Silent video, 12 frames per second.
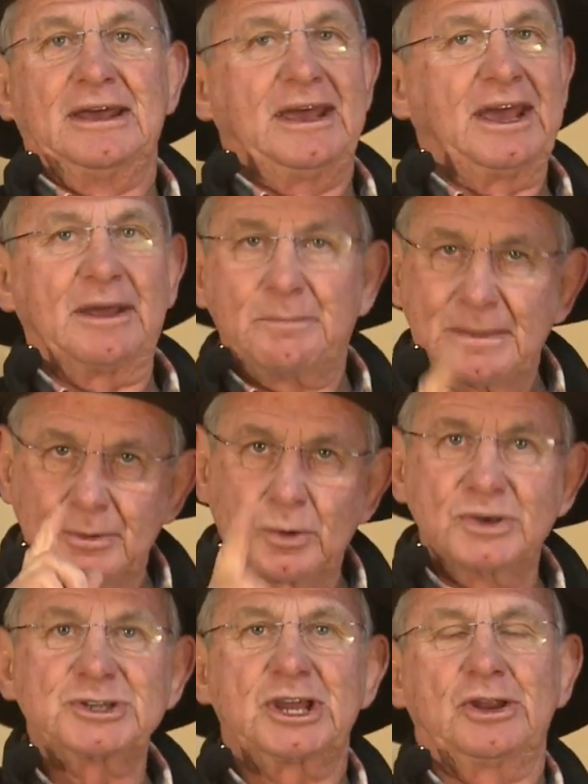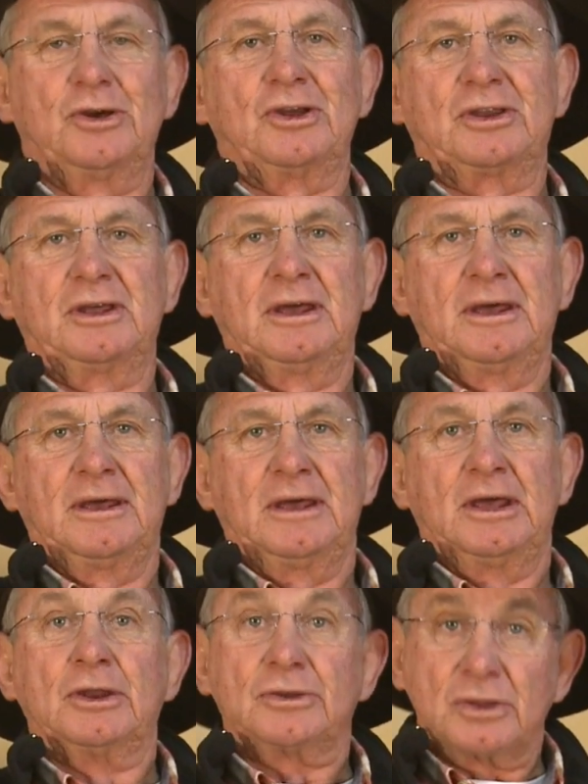And people always get hurt.
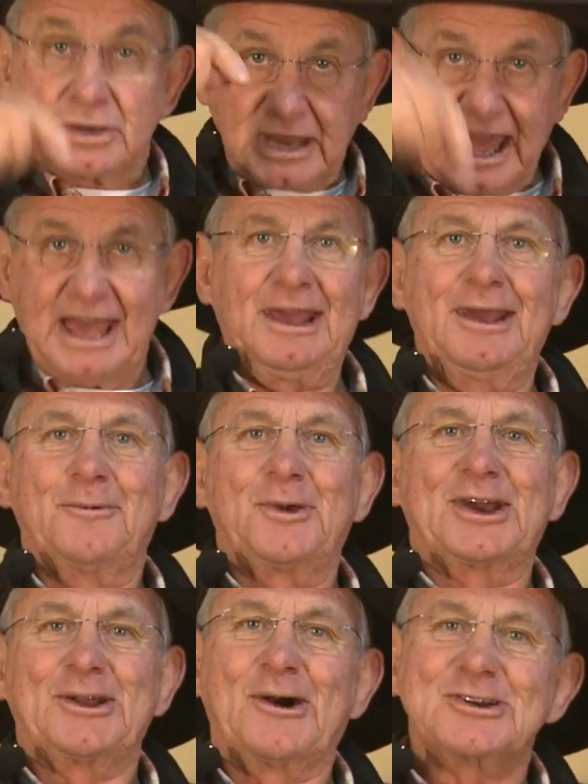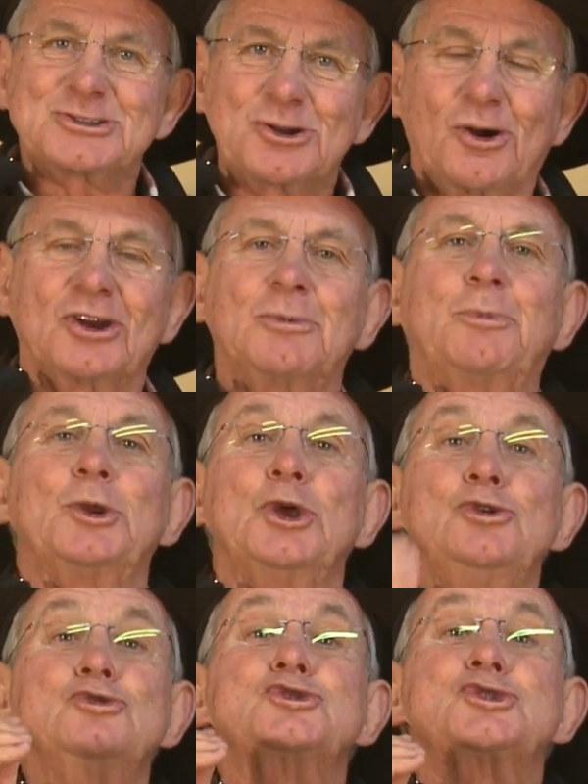Today, we're going to ask God to put a
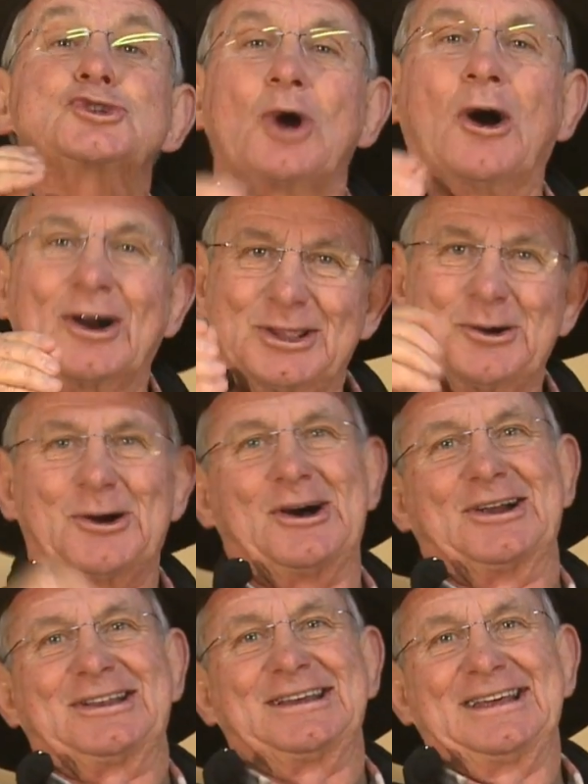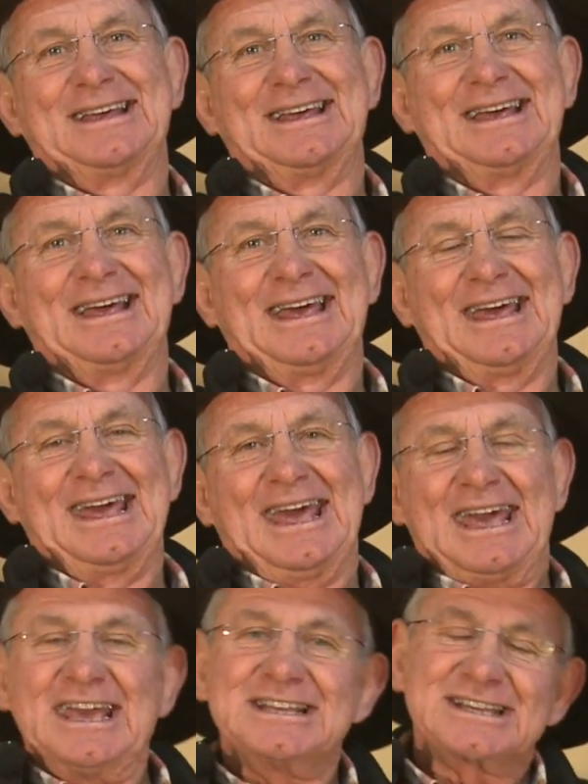new song in your heart.
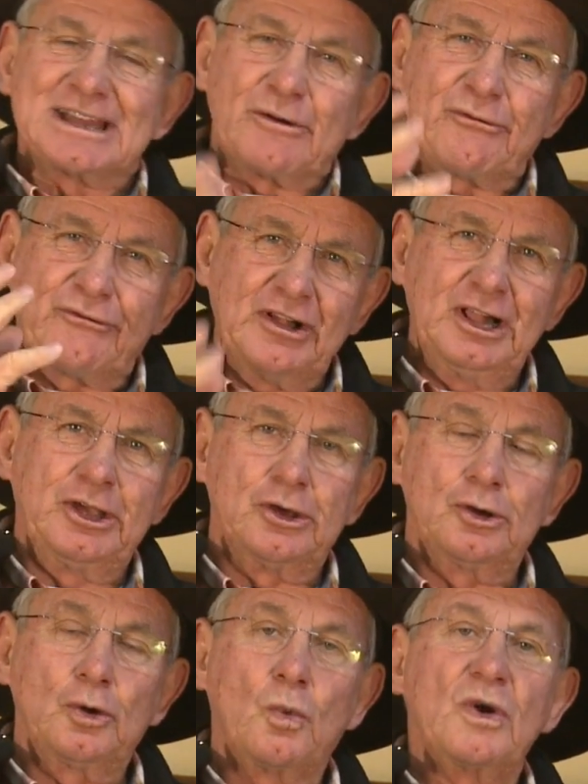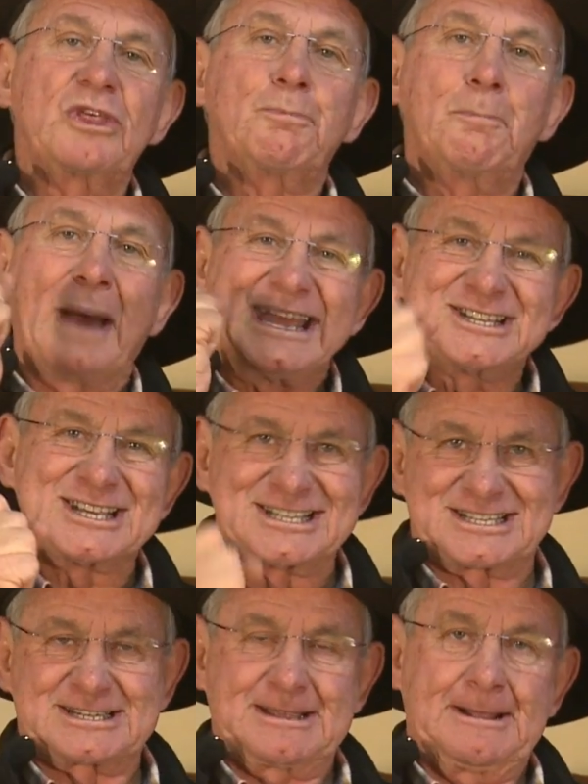He's going to fill you with
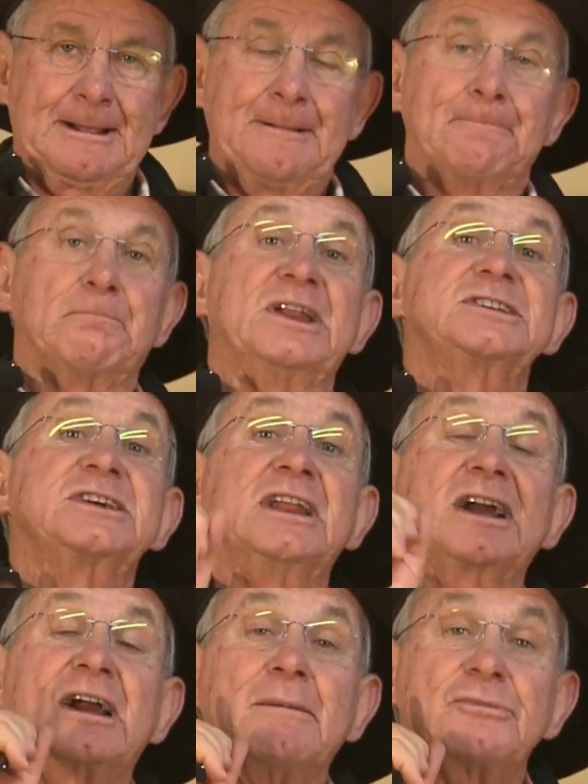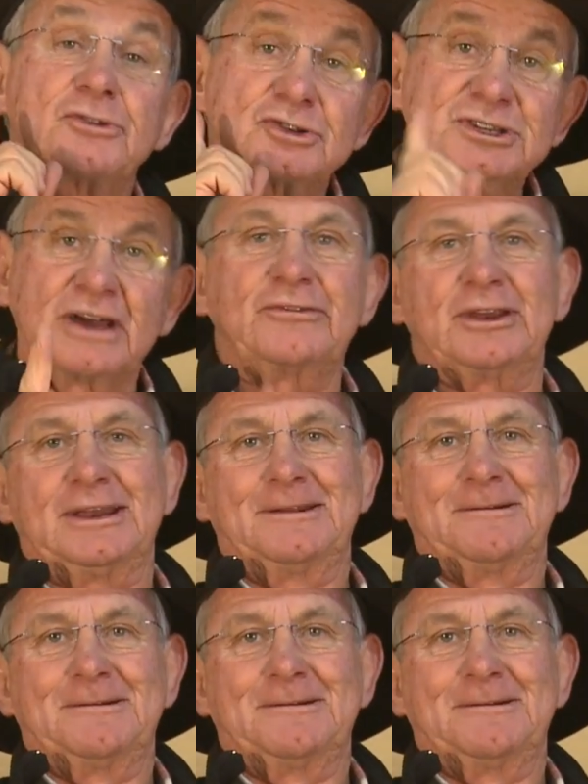patience, but it's going to come through suffering.